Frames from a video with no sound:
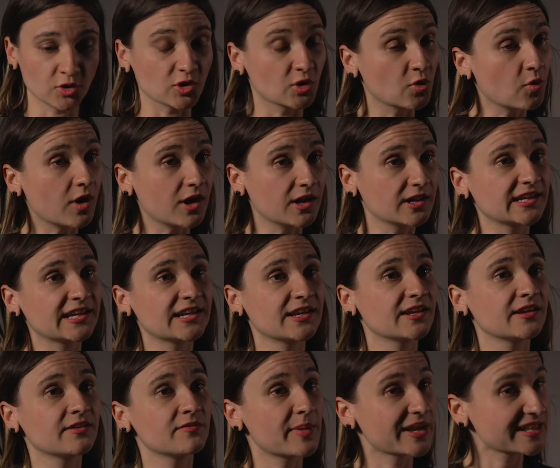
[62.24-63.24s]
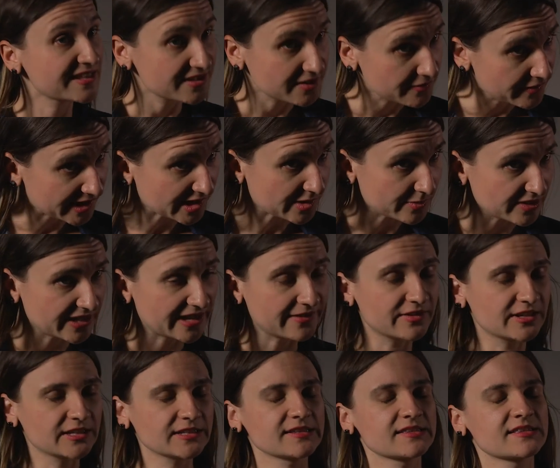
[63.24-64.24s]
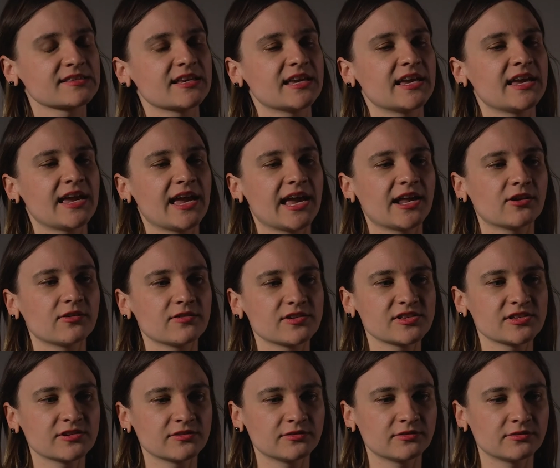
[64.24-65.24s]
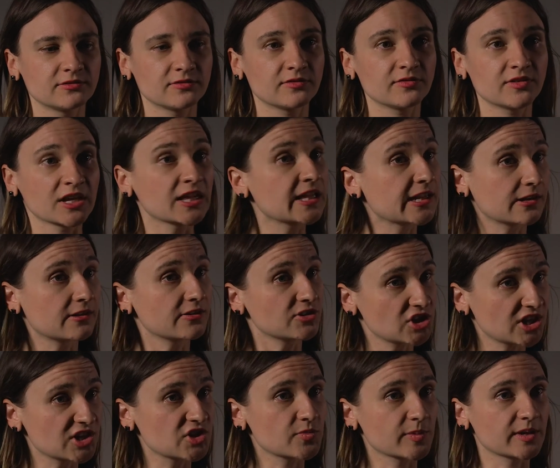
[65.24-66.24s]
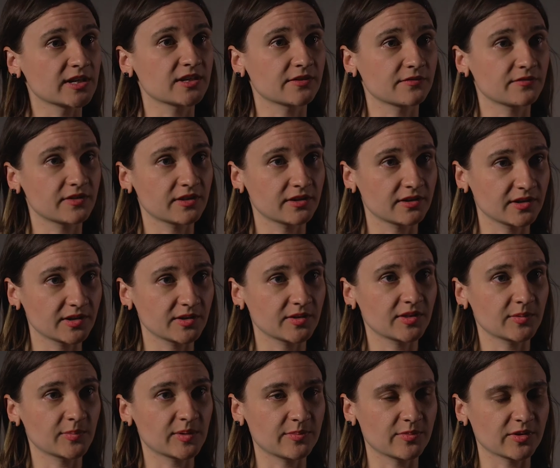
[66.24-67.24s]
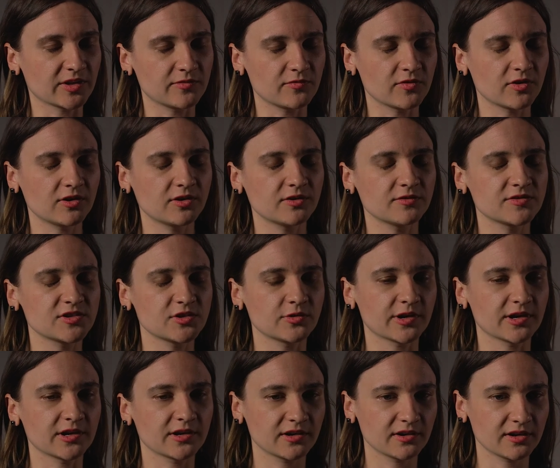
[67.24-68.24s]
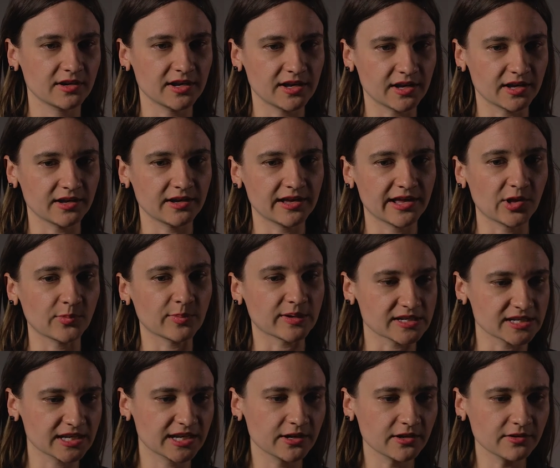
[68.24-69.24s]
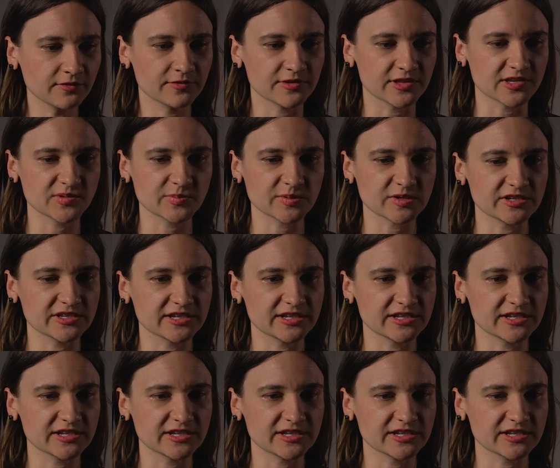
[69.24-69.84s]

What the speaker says: good quality, best available evidence, and also the clinical judgment of the people involved who are helping to care for this